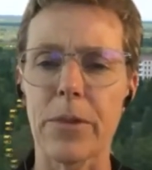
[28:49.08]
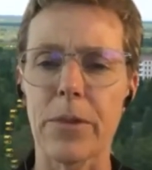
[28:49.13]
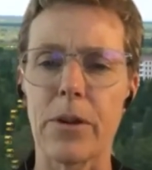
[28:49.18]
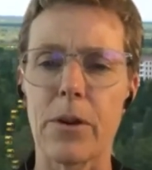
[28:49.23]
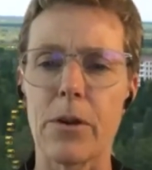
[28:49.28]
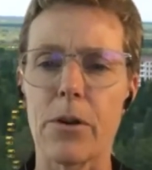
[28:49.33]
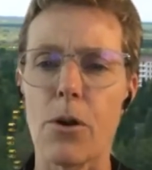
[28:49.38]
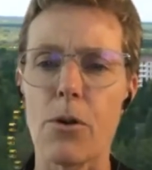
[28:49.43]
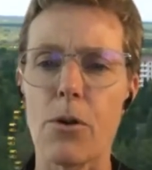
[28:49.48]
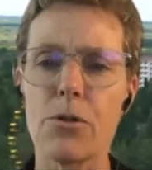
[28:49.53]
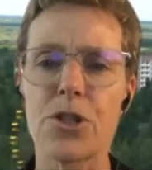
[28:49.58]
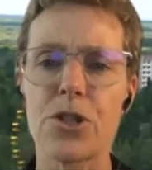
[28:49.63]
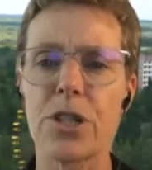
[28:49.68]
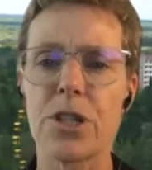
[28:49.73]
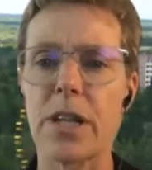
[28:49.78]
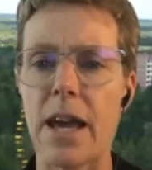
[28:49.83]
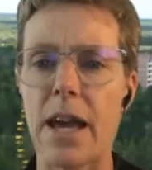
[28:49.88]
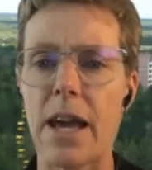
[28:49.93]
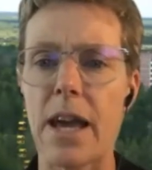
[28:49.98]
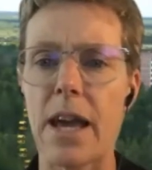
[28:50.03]

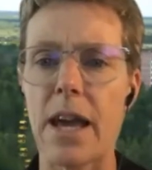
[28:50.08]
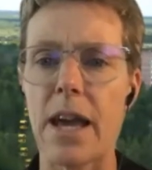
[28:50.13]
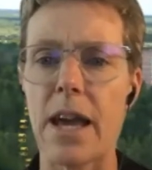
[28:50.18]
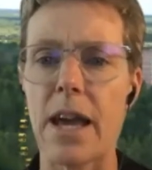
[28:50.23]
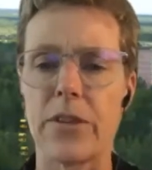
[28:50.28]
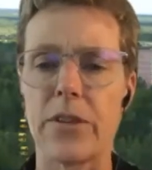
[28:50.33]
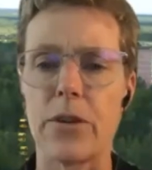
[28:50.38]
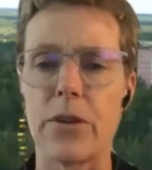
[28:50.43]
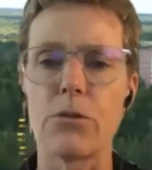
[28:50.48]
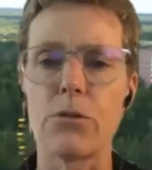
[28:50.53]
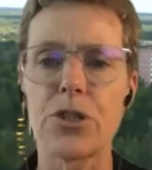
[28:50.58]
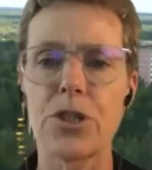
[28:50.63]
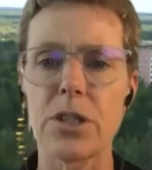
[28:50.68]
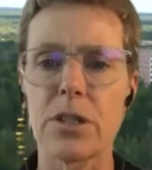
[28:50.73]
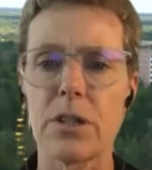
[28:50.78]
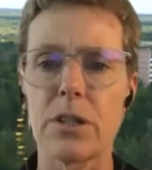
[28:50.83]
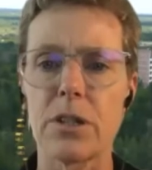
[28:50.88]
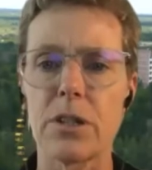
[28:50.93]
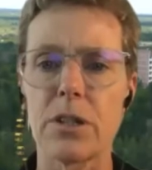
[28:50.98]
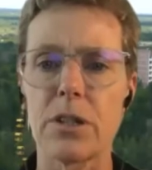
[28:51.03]

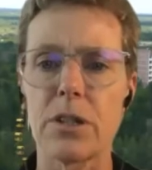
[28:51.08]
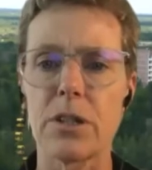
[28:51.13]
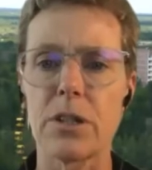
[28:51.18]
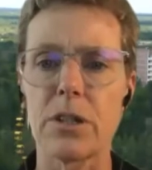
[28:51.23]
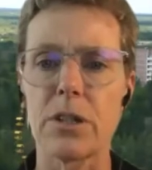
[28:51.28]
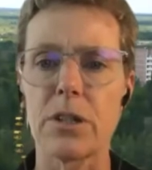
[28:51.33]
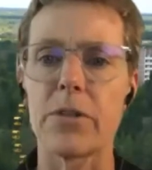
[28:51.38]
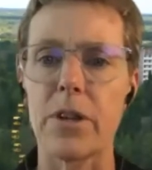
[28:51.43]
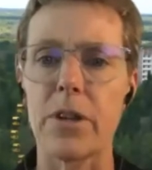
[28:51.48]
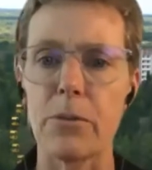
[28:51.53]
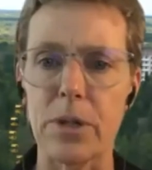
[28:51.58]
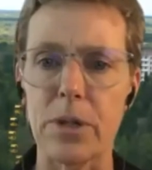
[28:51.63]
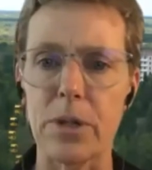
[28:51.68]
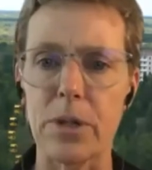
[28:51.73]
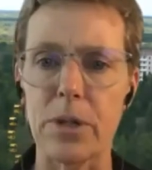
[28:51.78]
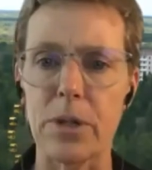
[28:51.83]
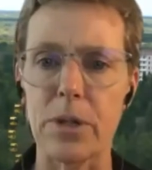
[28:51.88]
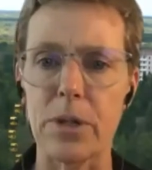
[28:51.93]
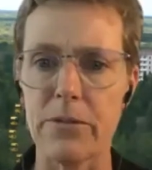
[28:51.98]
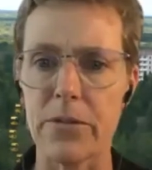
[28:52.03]
ocean of atmosphere that we
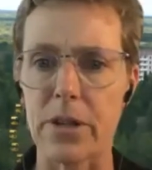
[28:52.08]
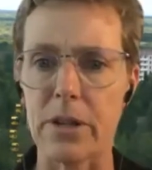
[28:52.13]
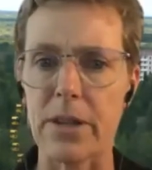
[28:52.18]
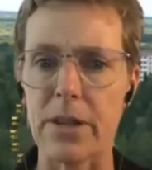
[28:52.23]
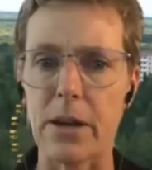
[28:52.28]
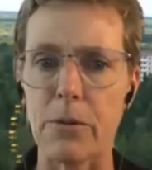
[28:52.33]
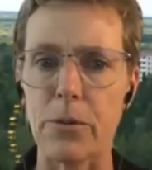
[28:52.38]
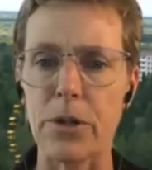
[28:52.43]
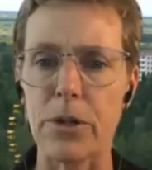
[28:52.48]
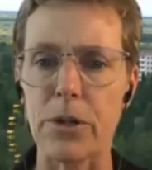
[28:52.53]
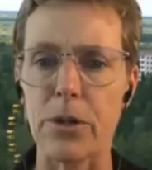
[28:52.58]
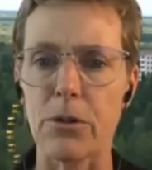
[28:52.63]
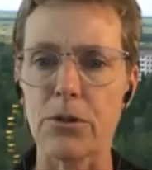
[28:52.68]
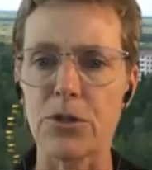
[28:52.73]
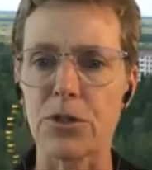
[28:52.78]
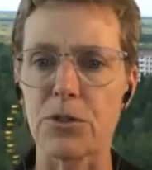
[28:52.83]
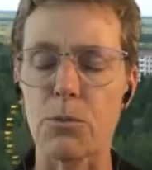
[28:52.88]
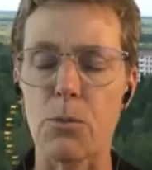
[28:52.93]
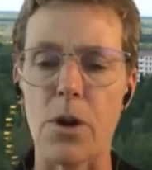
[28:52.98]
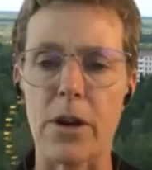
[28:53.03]
live in, that we don't
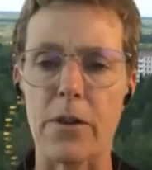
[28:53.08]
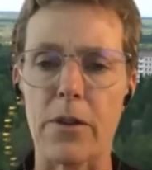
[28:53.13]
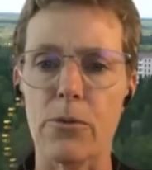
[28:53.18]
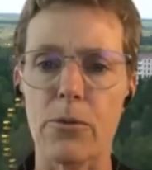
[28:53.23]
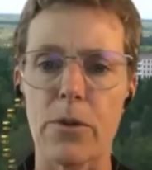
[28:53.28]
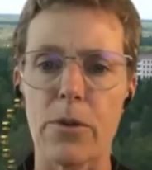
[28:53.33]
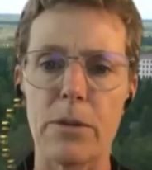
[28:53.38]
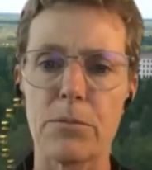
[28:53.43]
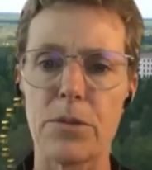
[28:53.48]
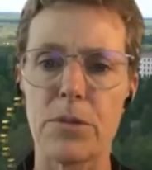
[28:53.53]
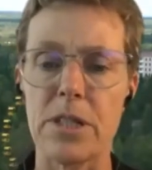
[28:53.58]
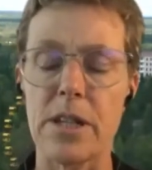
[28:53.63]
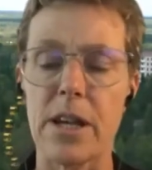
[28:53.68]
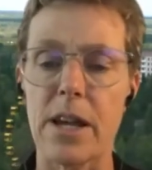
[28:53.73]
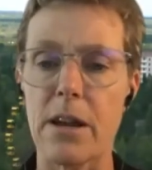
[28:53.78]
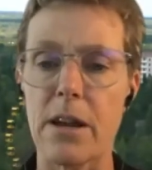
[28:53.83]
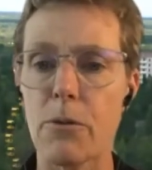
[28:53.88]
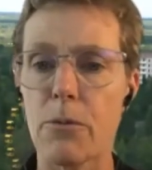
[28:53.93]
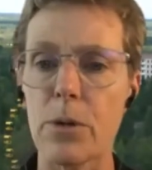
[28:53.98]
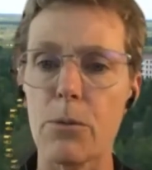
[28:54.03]
just walk through empty
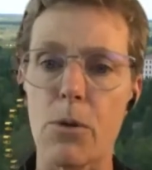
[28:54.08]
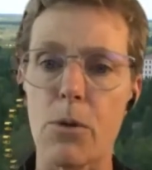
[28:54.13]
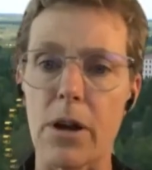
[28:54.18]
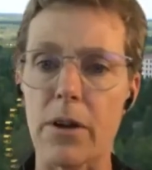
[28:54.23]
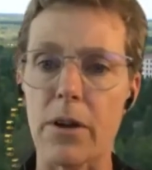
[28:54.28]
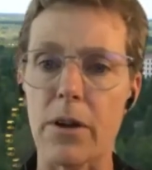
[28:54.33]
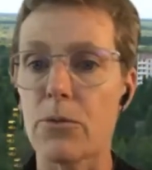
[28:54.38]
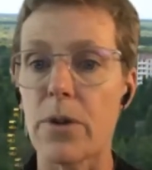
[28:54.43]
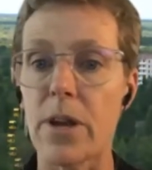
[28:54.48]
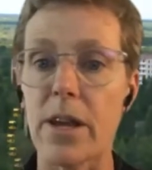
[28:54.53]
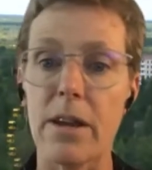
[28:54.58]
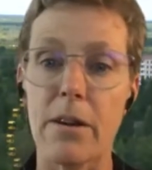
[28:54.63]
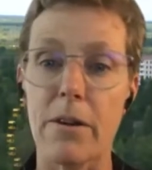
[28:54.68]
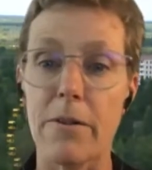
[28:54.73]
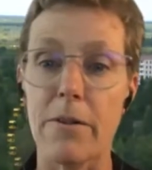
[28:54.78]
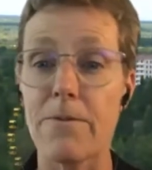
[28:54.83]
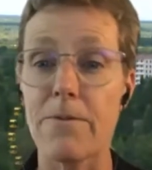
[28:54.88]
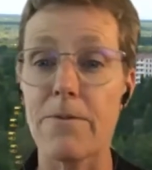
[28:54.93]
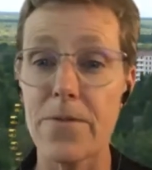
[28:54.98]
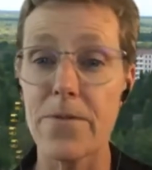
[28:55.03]
air, we walk through air
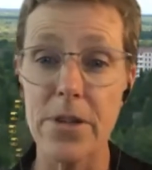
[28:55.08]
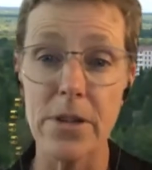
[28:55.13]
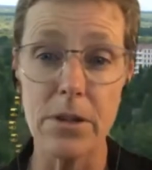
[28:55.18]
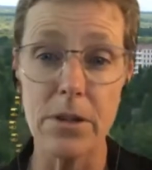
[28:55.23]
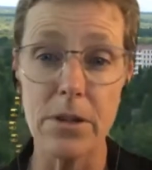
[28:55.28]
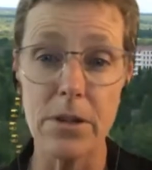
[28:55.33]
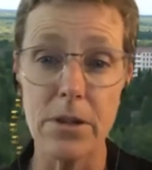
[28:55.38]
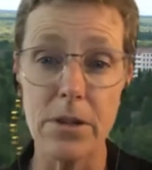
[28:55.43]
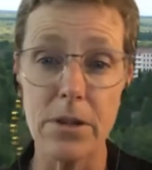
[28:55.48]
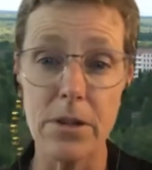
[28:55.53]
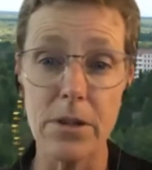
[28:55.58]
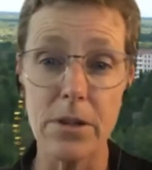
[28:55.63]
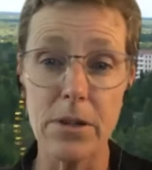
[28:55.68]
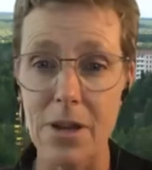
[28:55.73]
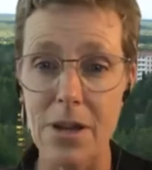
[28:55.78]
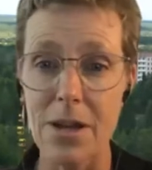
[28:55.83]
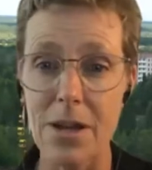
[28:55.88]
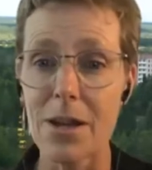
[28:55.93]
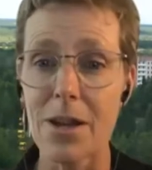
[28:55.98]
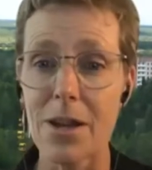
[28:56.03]
filled
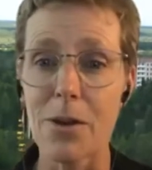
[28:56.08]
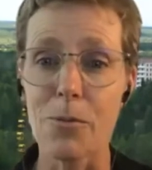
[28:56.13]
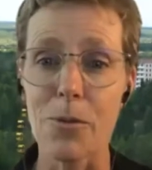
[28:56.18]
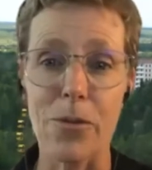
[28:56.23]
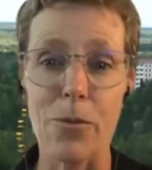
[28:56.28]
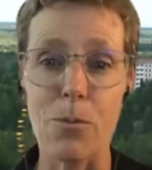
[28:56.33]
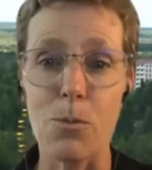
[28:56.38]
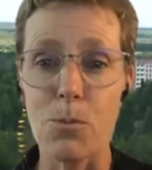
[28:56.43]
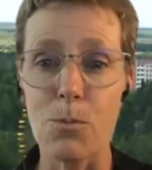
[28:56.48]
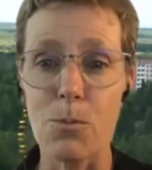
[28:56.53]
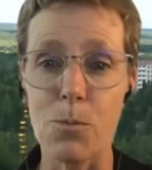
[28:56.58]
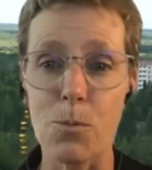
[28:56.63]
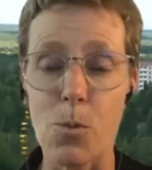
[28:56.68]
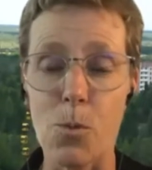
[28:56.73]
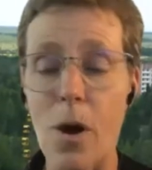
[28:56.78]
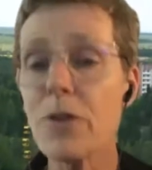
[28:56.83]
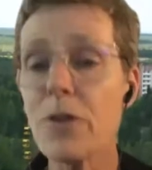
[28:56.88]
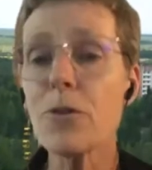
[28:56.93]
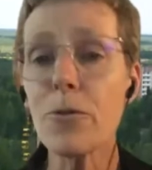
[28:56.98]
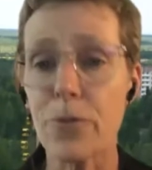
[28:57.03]
with
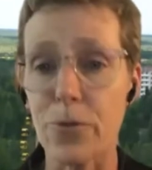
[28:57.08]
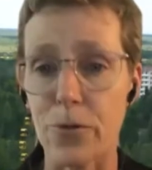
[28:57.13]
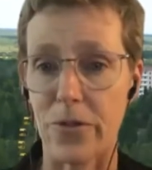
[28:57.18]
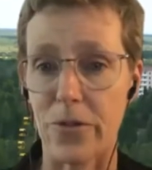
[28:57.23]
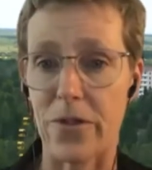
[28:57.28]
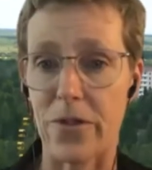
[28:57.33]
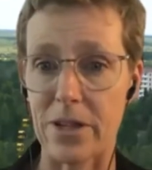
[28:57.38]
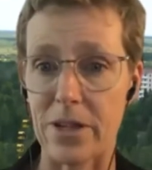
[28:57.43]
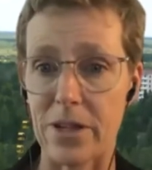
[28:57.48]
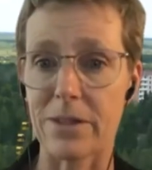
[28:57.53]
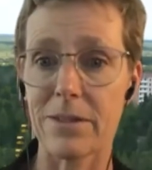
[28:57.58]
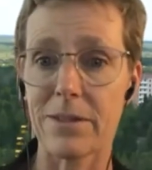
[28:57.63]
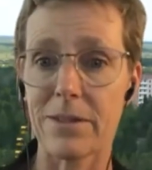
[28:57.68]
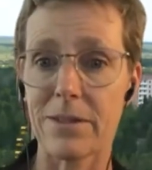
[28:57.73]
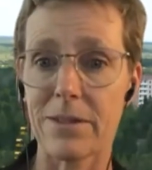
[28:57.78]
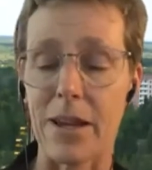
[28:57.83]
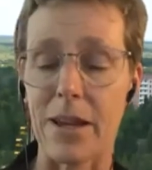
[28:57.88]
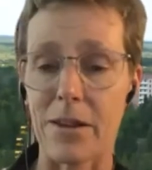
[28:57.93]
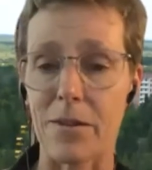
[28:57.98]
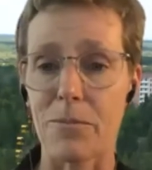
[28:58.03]
wonderful things
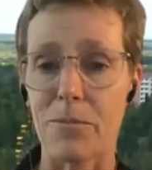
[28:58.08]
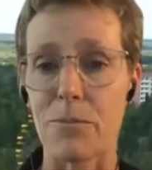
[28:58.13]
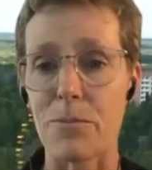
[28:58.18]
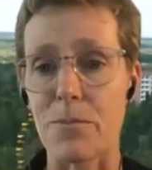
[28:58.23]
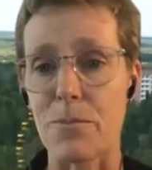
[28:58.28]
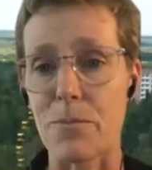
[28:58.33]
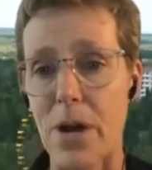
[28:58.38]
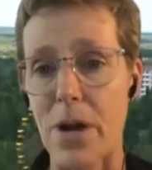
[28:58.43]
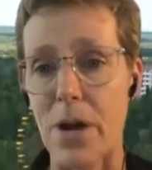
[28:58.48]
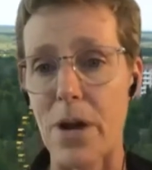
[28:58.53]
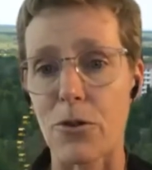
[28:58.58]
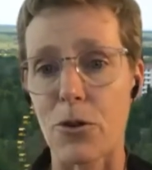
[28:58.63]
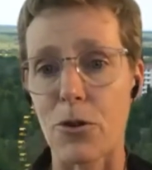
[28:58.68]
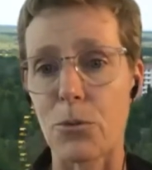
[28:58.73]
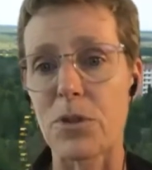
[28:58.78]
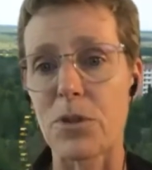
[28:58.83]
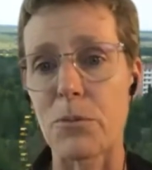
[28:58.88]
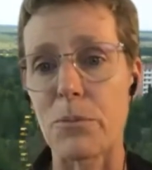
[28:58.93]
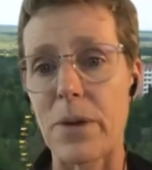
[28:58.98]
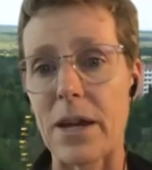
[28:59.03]
like
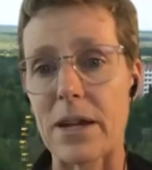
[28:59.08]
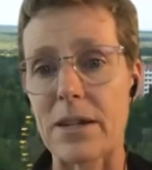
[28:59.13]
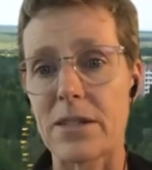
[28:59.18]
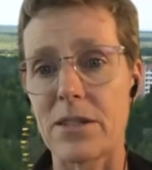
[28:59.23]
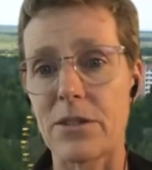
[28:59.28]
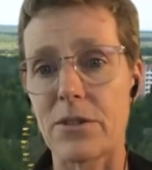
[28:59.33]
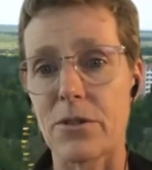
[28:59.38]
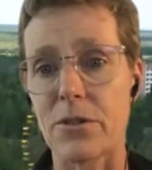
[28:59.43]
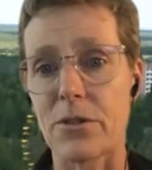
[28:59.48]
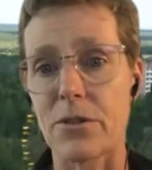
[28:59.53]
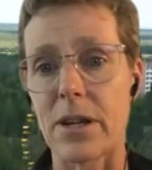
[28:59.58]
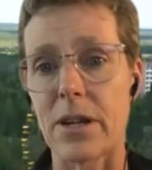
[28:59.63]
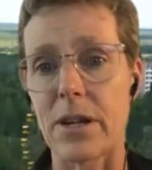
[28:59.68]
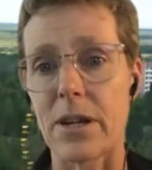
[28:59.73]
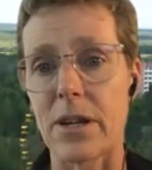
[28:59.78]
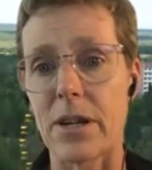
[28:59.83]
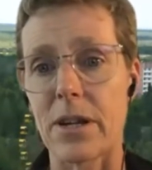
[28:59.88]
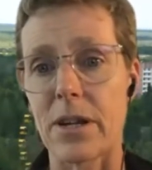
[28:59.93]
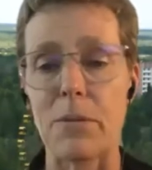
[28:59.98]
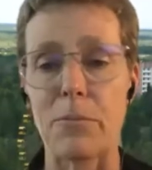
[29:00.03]
microbes and
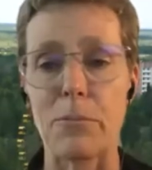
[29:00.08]
bacteria and